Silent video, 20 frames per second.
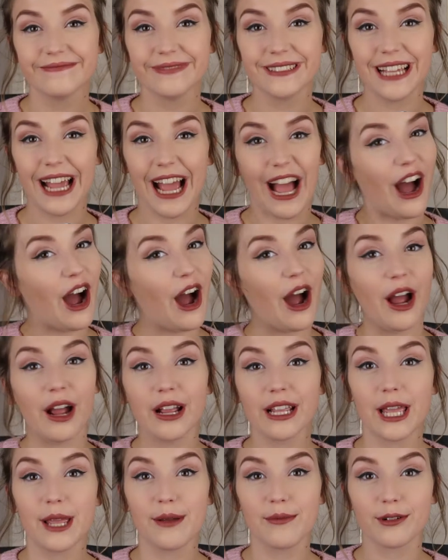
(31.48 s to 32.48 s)
But yeah,
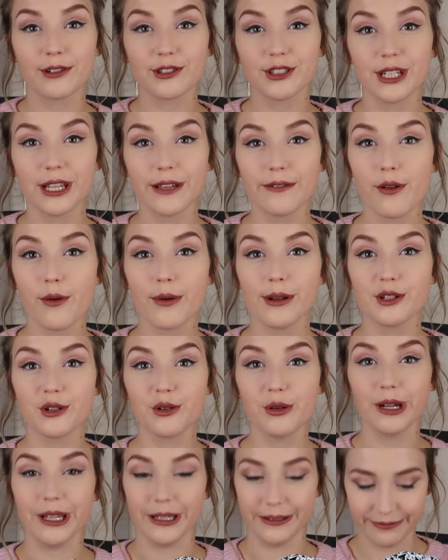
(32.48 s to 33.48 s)
keep watching if you
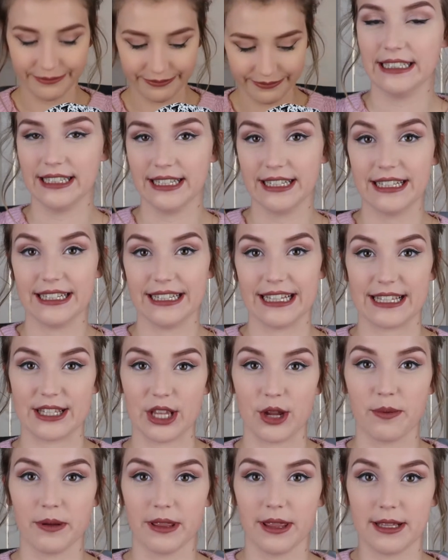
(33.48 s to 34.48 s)
enjoy. Let's
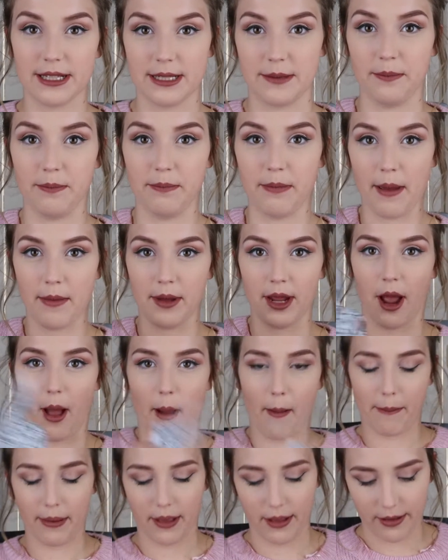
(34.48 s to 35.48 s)
open the baby
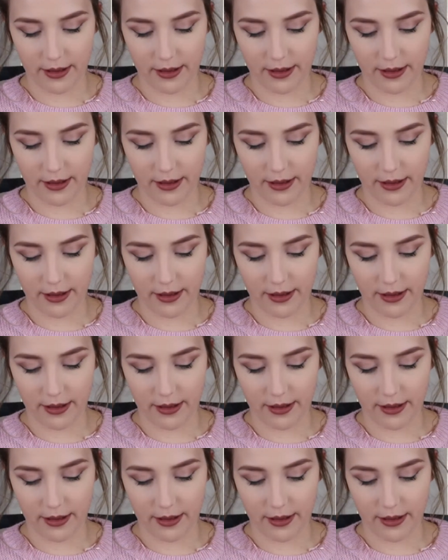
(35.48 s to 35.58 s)
up.